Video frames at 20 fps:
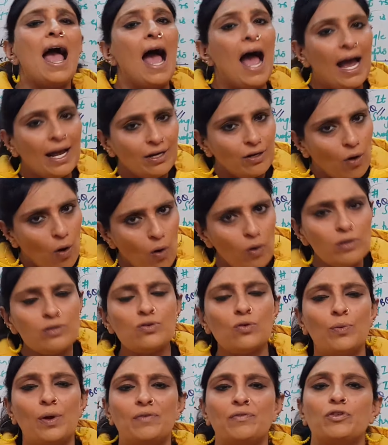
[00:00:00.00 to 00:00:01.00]
and also
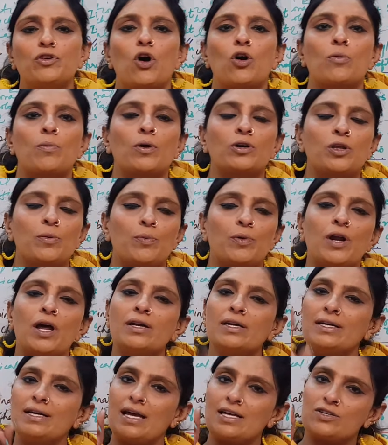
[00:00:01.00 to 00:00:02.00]
when we talk about the
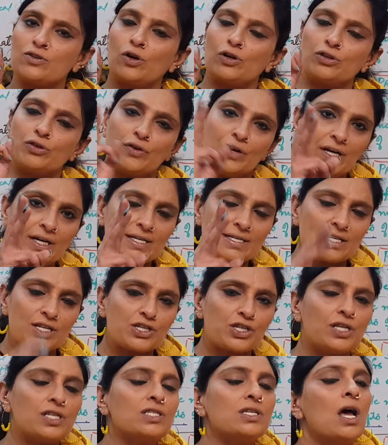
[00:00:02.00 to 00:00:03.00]
product, it has got three
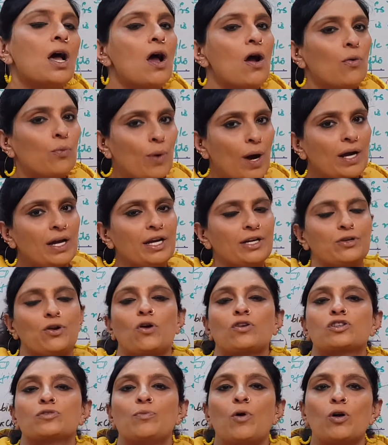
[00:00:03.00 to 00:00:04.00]
decisions. One, it
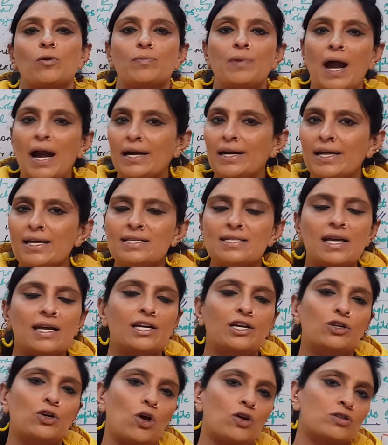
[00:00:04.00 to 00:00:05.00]
talks about branding.
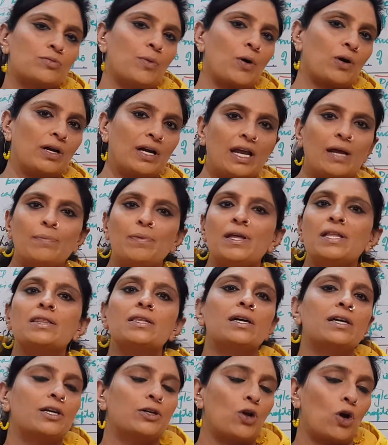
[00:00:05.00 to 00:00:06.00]
Second, it talks about labeling.
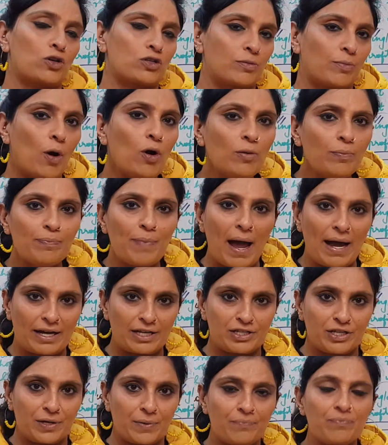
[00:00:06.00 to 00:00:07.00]
Third, it talks about
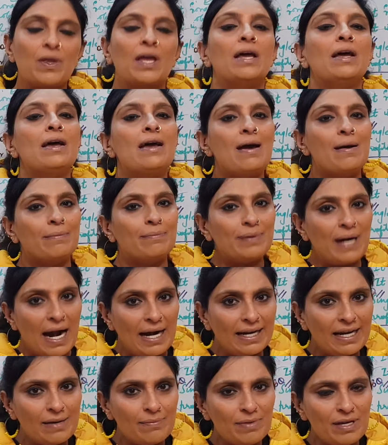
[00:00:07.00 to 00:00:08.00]
packaging.
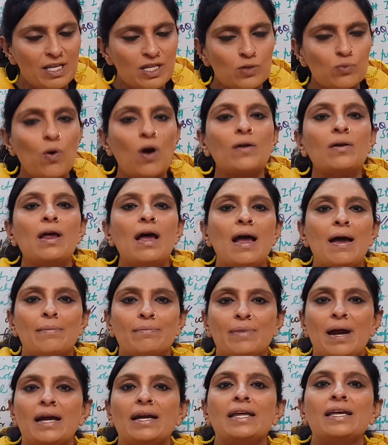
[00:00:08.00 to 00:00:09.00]
Branding means what?
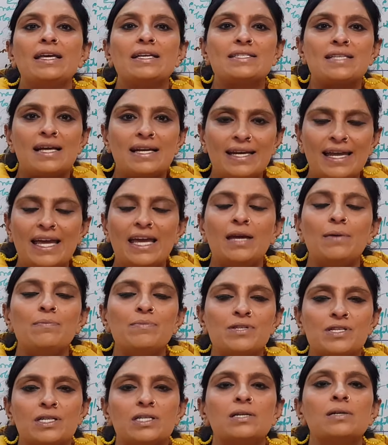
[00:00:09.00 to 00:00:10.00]
Branding is a name,
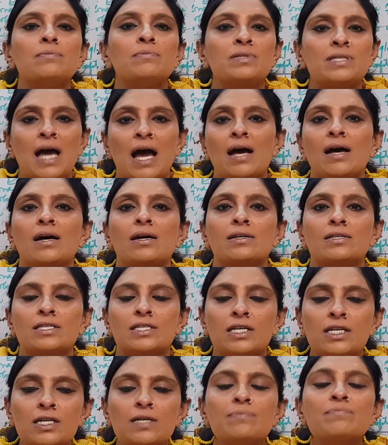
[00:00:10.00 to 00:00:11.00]

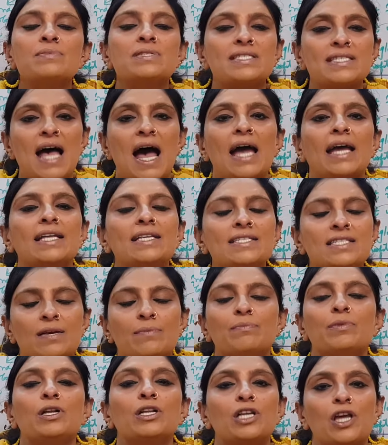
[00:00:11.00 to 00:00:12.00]
term, sign,
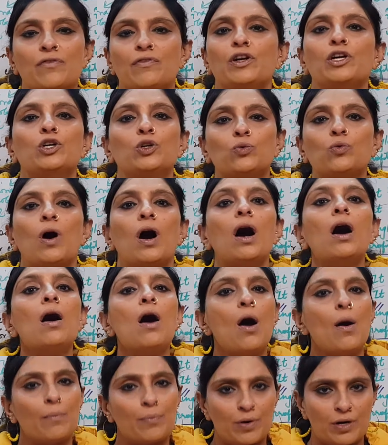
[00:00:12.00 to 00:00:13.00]
symbol given to a
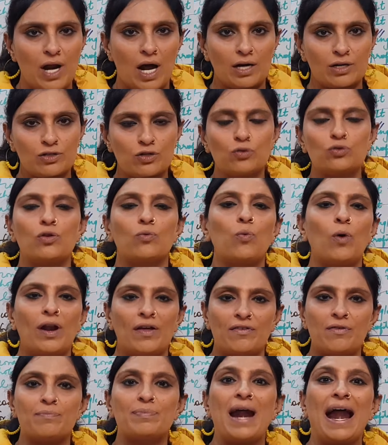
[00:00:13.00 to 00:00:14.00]
product. So
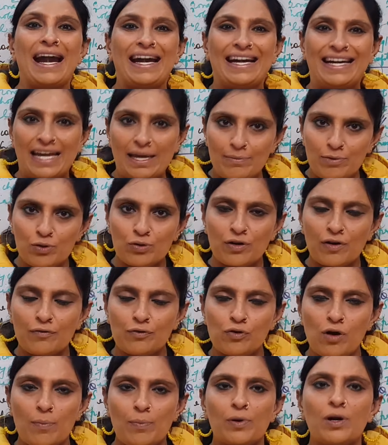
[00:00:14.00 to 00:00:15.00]
whatever brand name you give
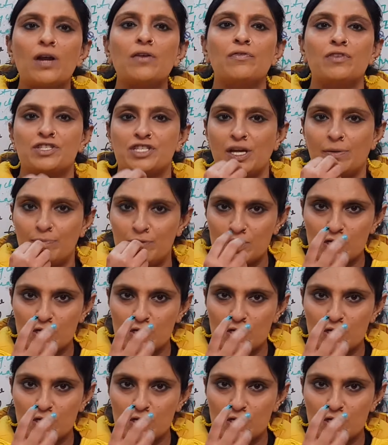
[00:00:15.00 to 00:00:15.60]
to a product, which can be